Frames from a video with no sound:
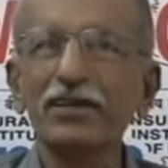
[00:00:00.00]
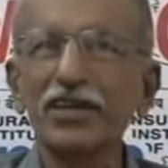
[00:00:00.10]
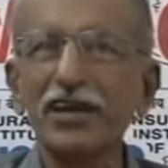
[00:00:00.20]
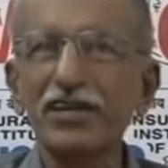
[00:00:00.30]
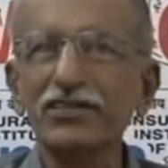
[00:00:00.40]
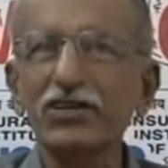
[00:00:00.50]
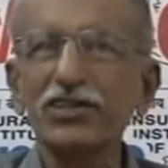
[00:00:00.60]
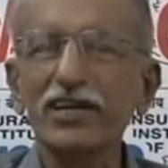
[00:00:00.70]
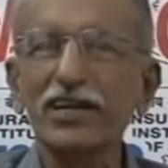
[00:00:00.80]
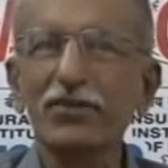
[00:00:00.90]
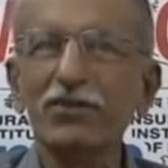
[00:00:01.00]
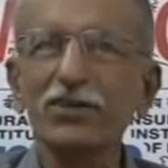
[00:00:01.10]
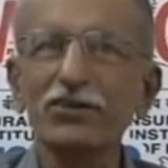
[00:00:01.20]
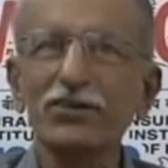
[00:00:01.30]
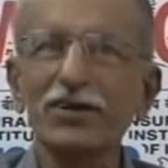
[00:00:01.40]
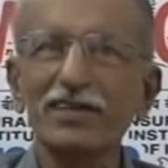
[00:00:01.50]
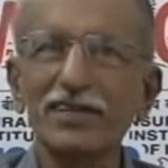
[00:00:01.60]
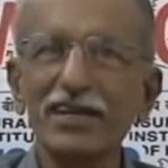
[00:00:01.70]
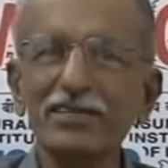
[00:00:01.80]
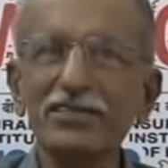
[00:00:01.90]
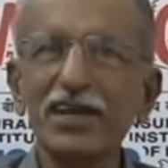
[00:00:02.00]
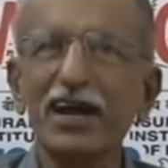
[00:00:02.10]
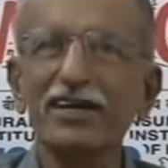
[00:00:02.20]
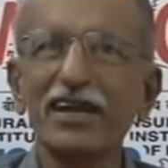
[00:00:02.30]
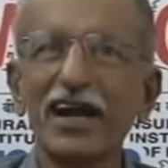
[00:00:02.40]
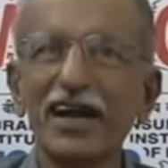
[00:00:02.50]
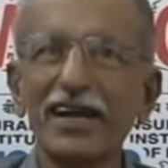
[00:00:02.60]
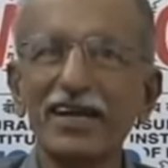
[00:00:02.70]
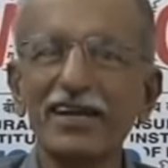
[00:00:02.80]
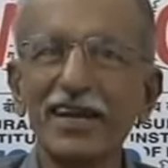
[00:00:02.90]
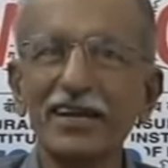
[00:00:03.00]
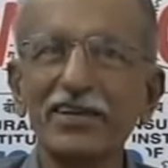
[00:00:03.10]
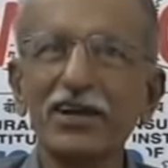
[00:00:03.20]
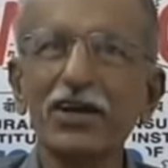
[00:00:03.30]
general insurance sector was also nationalized under IRD Act